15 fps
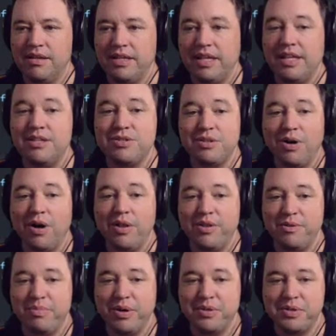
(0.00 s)
the install
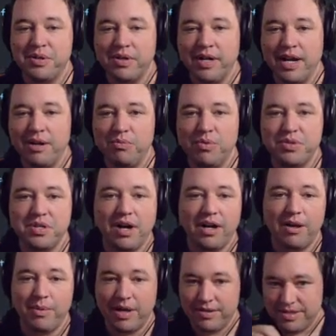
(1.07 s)
and the post create, and we'll
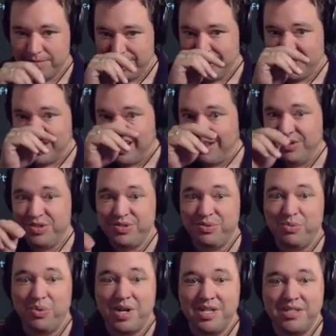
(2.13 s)
talk about some of the challenges
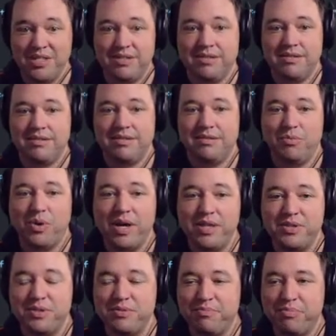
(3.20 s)
and why this
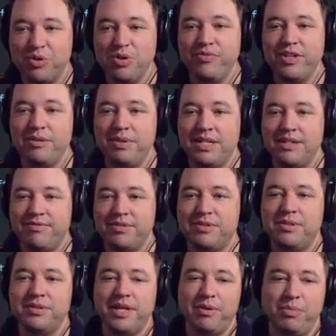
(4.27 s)
is proving to be
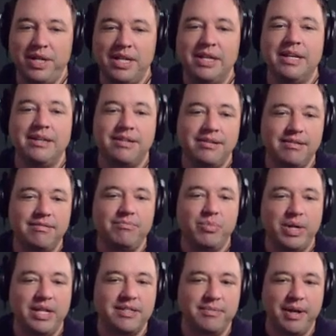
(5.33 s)
difficult, and we
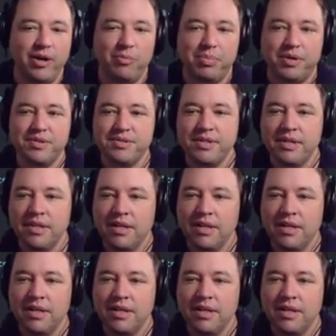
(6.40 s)
need some helpers.